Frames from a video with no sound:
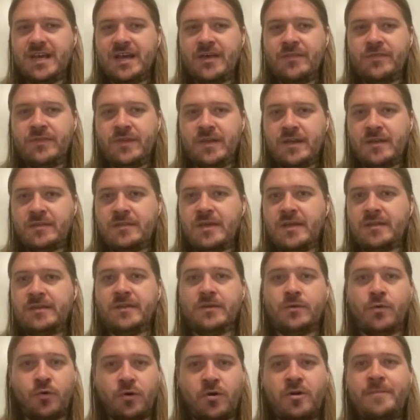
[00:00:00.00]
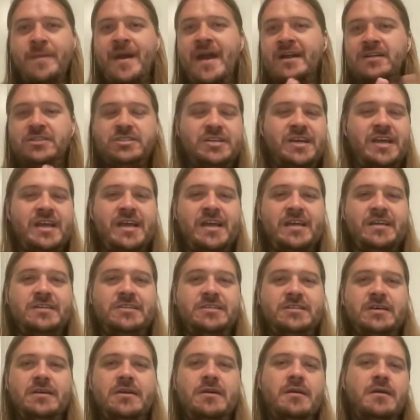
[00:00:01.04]
I think that the quarterback
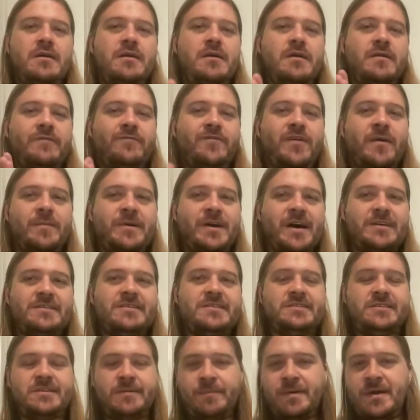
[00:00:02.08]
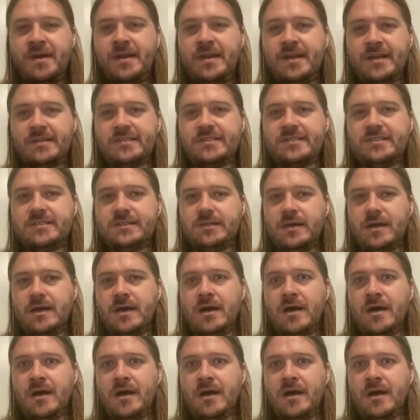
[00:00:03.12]
change from Cousins to Penix